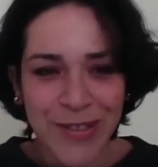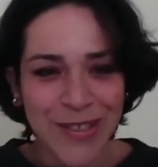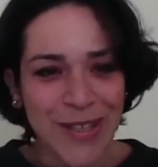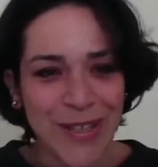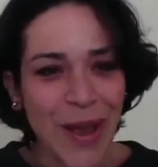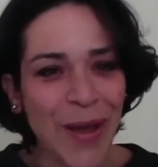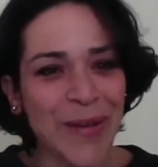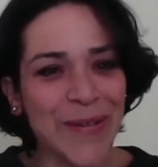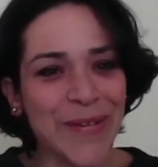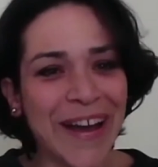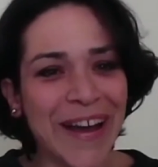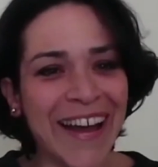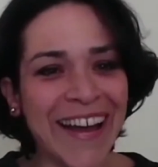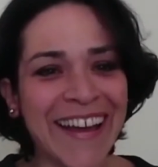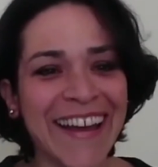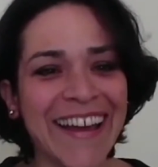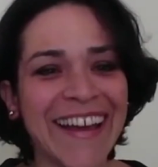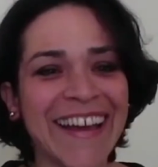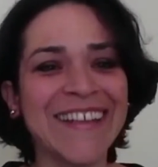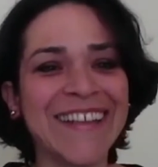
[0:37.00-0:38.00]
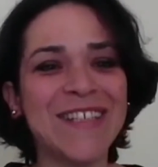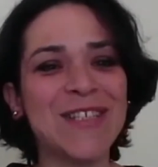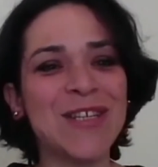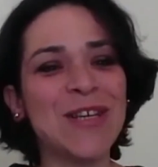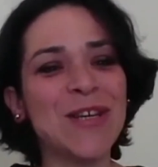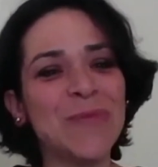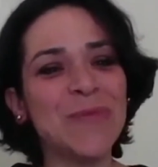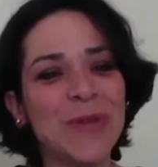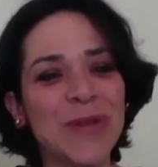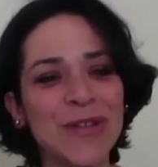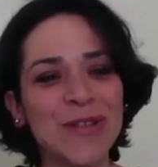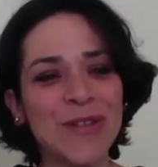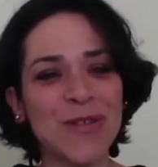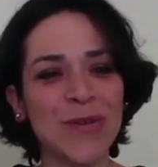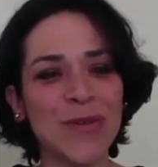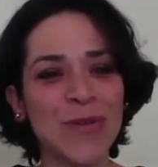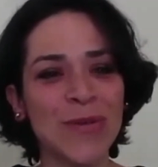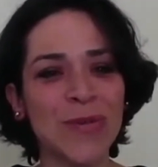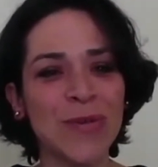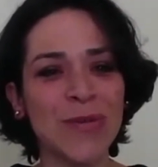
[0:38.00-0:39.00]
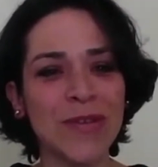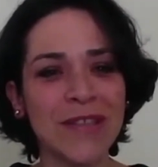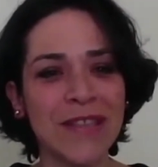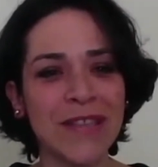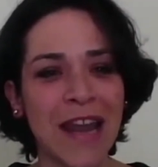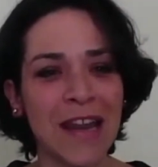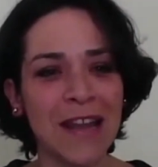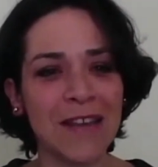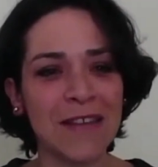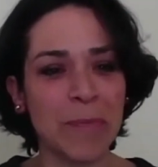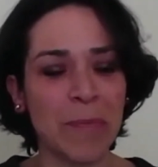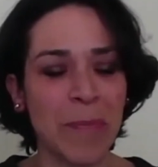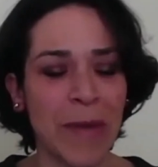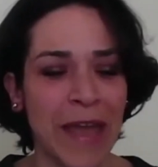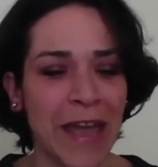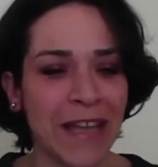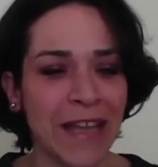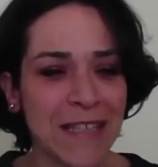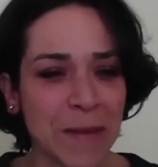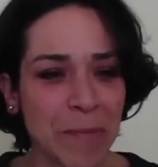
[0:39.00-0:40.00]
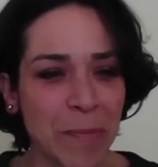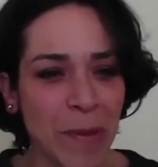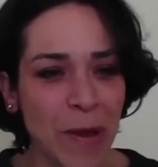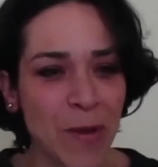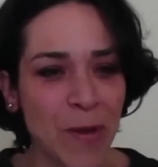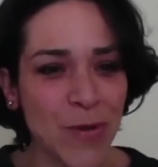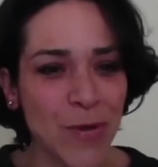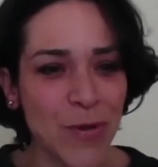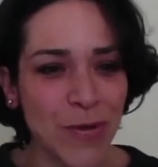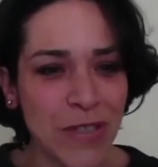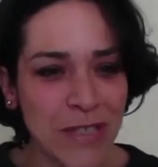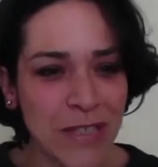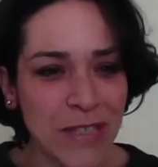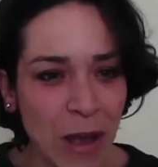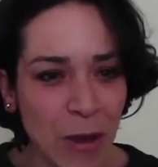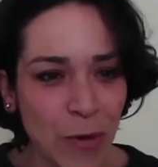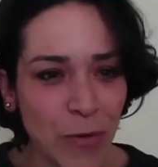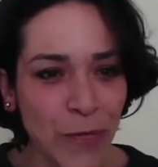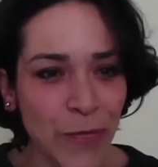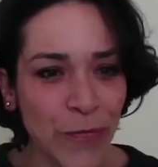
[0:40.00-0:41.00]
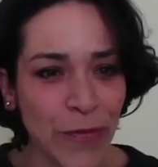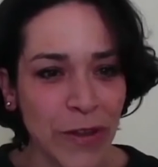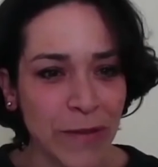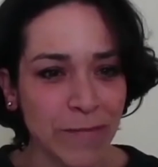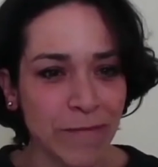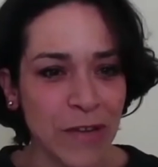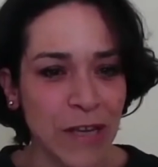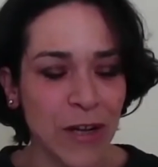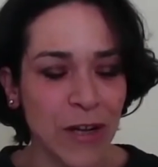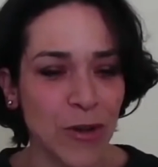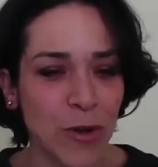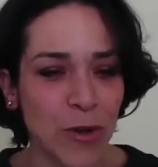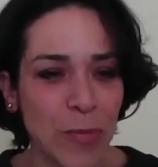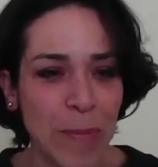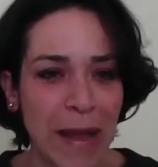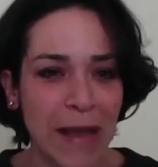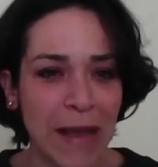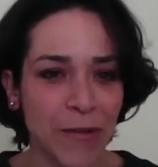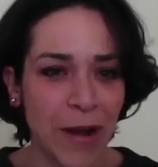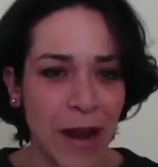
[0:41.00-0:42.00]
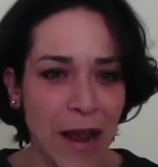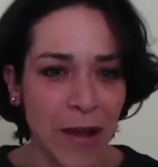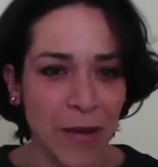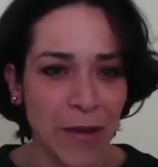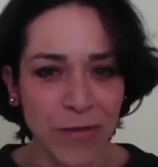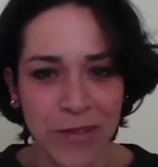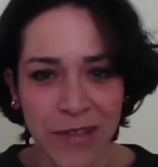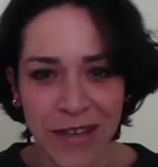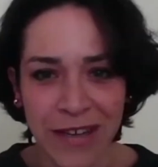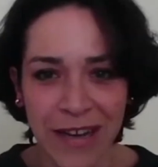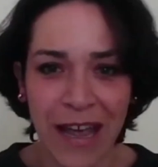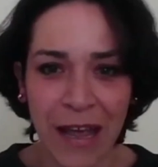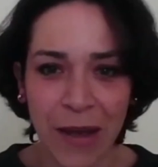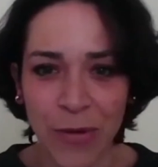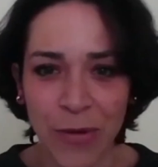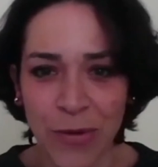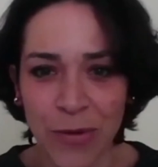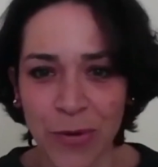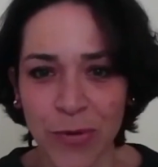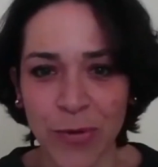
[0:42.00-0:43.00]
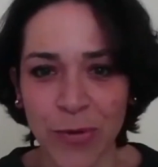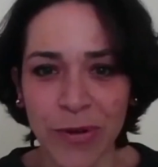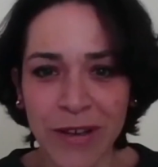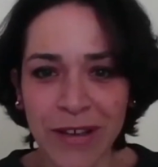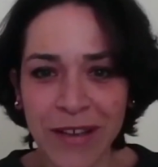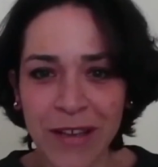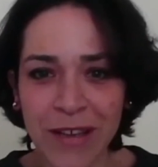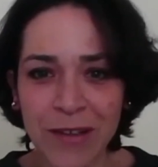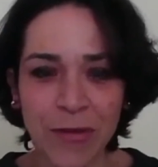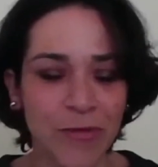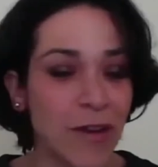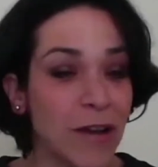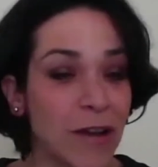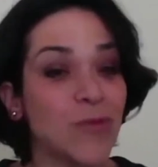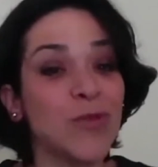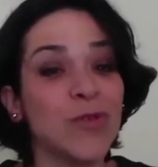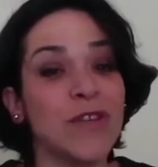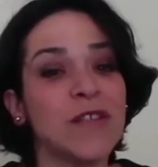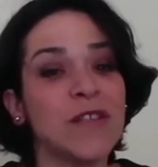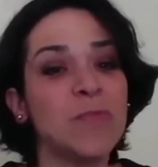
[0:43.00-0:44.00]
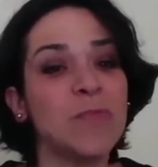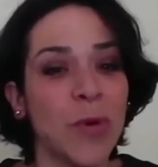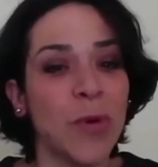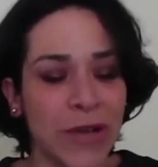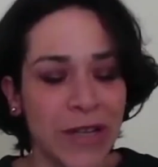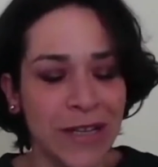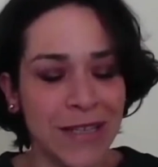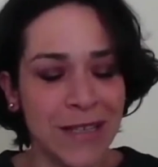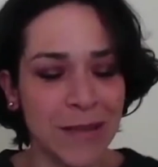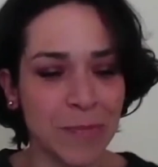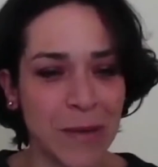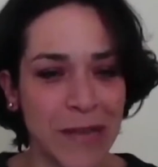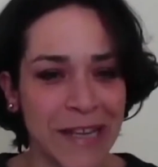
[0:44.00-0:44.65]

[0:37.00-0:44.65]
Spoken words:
So, do you want to tell us a bit about yourself and your background and how you arrived to this point?